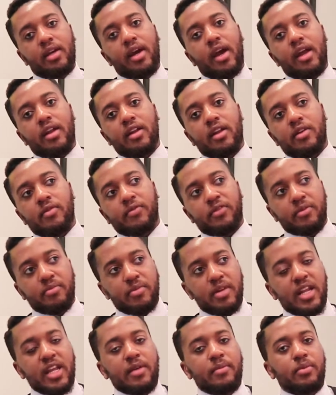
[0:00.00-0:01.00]
And then
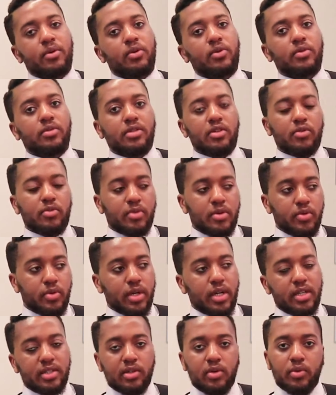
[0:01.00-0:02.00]
from Ningbo, we're
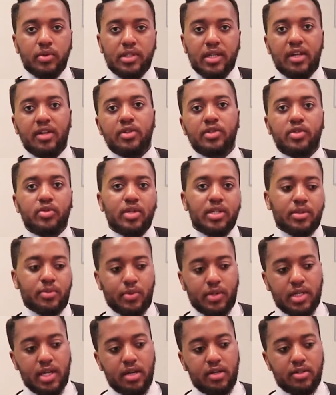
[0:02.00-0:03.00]
organizing hotels,
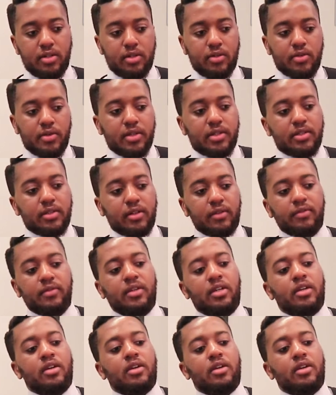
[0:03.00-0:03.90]
transportation, all that stuff.